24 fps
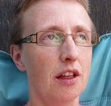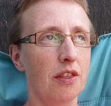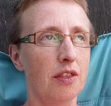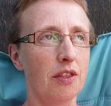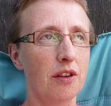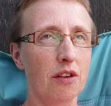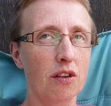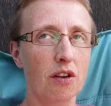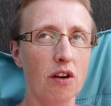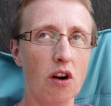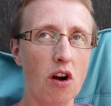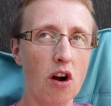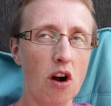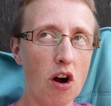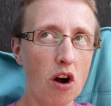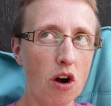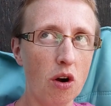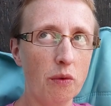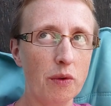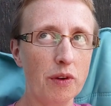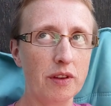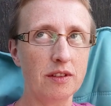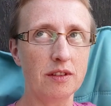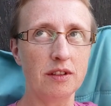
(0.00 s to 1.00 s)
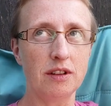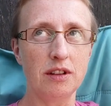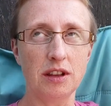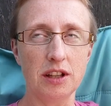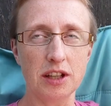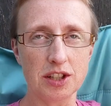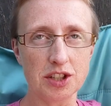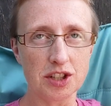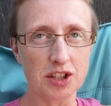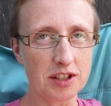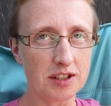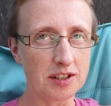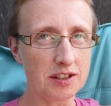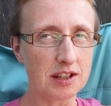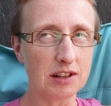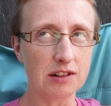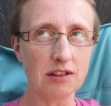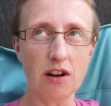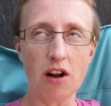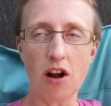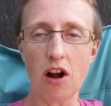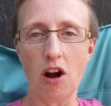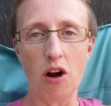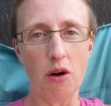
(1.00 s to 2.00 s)
there are always glitches. There
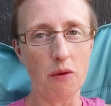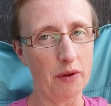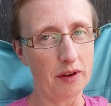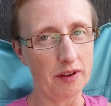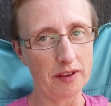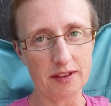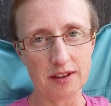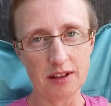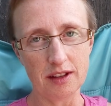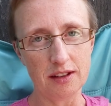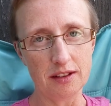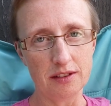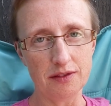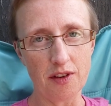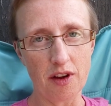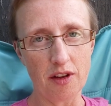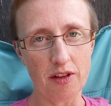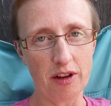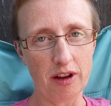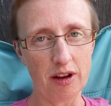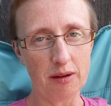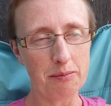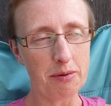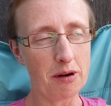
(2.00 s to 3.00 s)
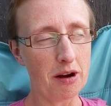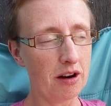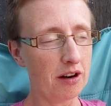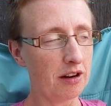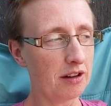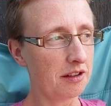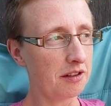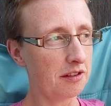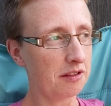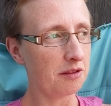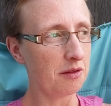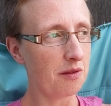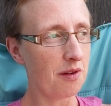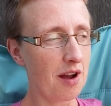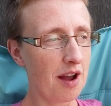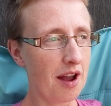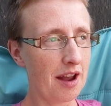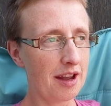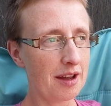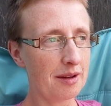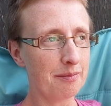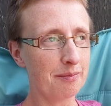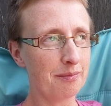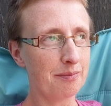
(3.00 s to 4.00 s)
are always things falling apart. So I
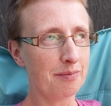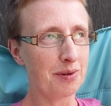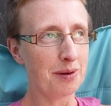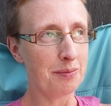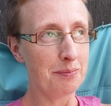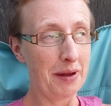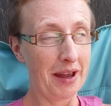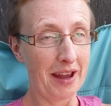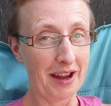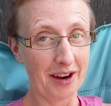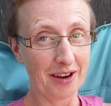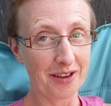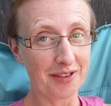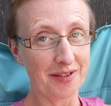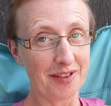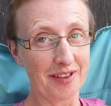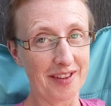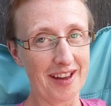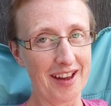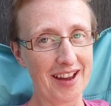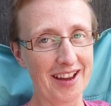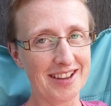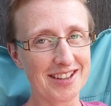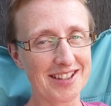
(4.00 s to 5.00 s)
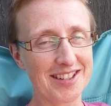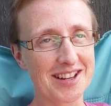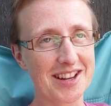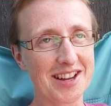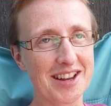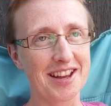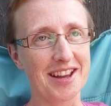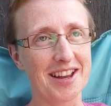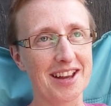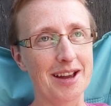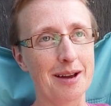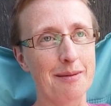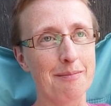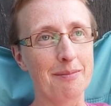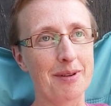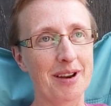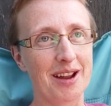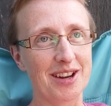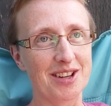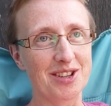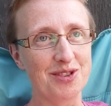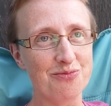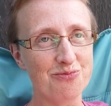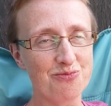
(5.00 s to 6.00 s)
am prepared for that. But
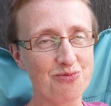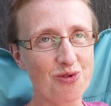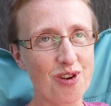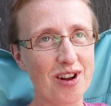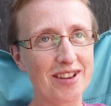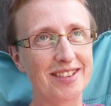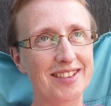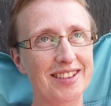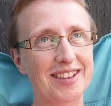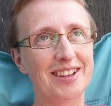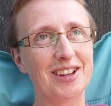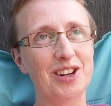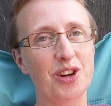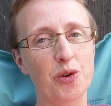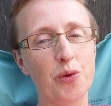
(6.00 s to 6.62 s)
I wasn't